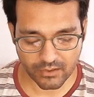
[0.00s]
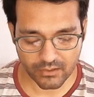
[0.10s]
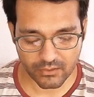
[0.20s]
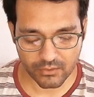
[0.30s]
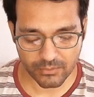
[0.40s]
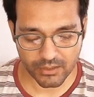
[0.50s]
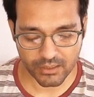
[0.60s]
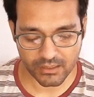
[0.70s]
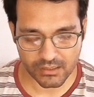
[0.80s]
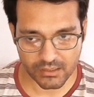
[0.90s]
fun to be
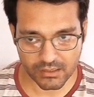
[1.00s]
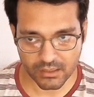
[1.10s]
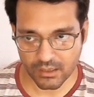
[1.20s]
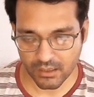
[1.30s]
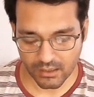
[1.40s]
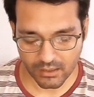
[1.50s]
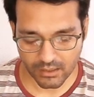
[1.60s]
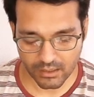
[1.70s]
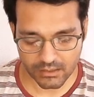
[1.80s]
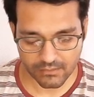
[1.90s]
this.
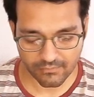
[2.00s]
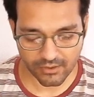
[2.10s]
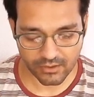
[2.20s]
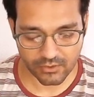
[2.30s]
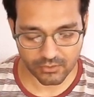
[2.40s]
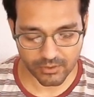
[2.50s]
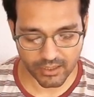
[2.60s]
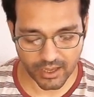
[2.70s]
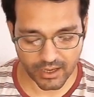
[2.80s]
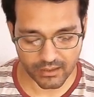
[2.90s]
It's fun to be
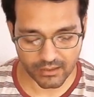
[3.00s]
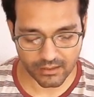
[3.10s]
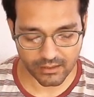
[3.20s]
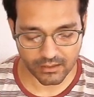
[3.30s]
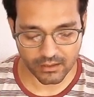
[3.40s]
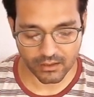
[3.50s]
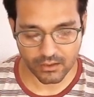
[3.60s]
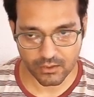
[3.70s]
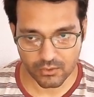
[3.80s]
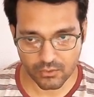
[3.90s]
that.
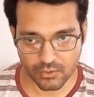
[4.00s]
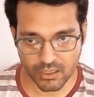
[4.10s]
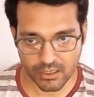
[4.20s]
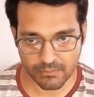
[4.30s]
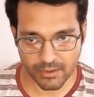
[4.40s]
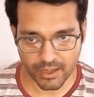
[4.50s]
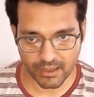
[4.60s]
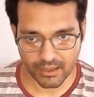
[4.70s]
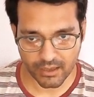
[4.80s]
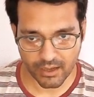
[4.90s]
To leap
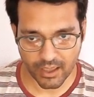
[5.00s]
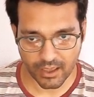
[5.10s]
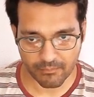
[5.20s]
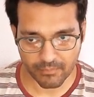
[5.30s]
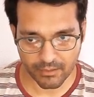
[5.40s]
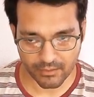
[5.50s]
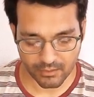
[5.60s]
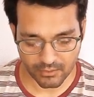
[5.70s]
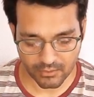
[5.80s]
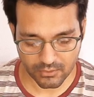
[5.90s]
like a lamb.
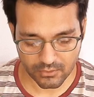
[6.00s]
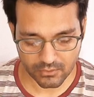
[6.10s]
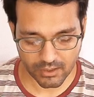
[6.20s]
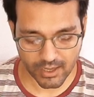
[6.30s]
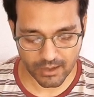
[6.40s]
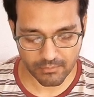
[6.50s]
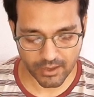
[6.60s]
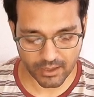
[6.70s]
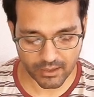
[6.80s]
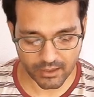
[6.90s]
To climb
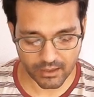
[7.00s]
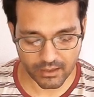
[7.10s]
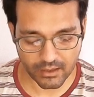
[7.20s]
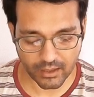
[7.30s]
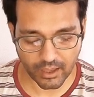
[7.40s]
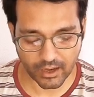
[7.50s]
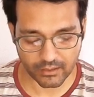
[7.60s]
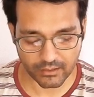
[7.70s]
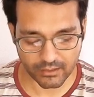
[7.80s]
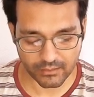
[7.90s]
like a
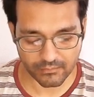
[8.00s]
cat.